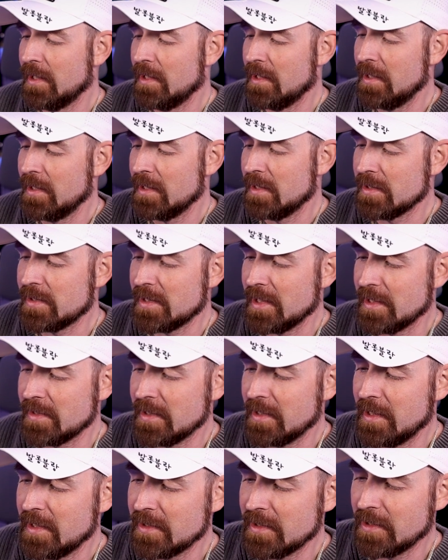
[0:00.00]
It says that
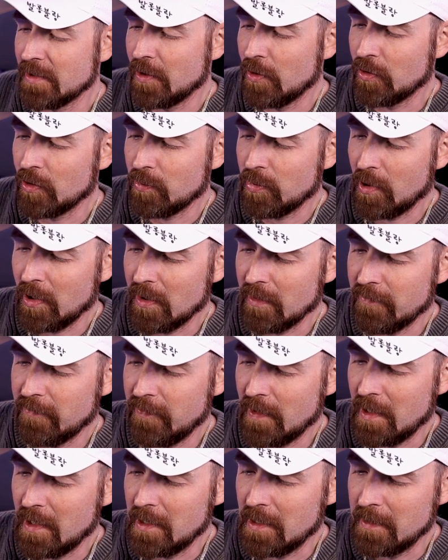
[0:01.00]
it is an eau de
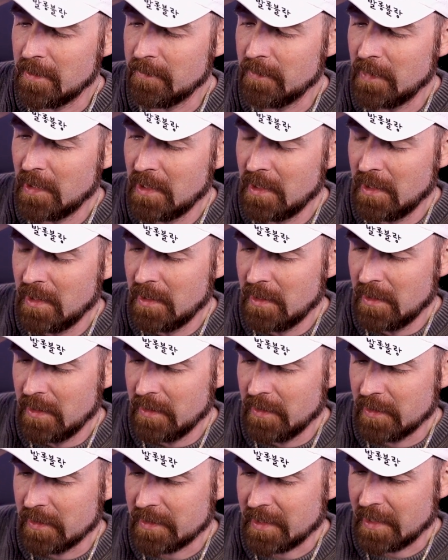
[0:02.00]
parfum.
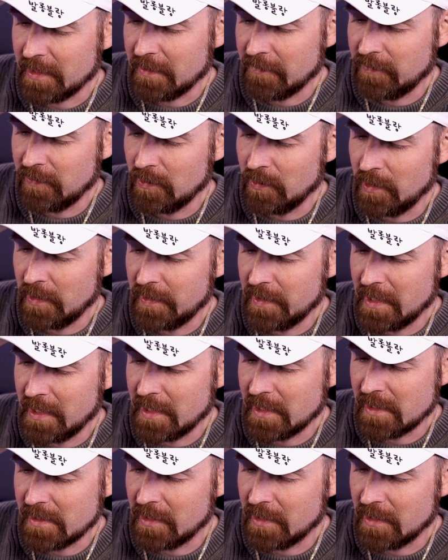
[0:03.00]
It's got the fluid things,